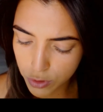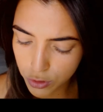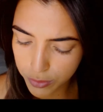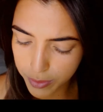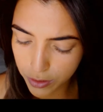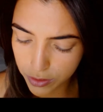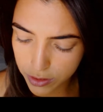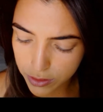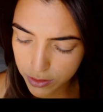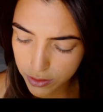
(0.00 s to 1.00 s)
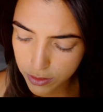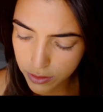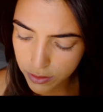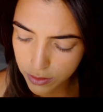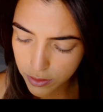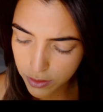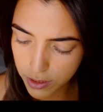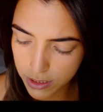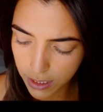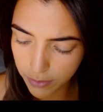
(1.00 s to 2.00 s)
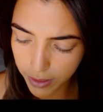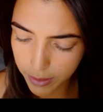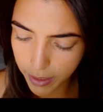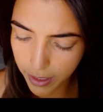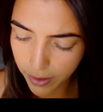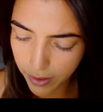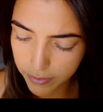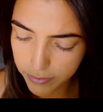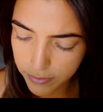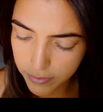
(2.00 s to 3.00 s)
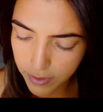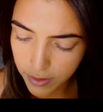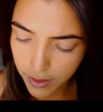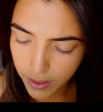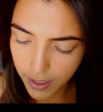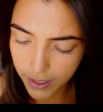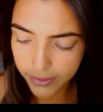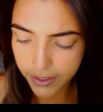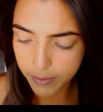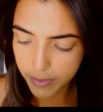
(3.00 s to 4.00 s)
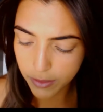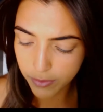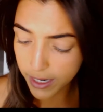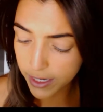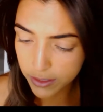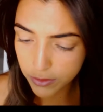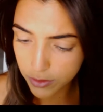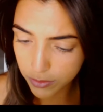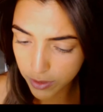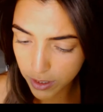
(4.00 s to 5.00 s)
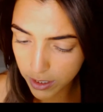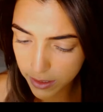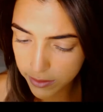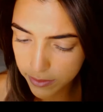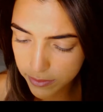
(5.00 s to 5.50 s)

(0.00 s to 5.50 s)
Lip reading: To be honest, because I'd rather pay that, and then it'd be the right color or the wrong color,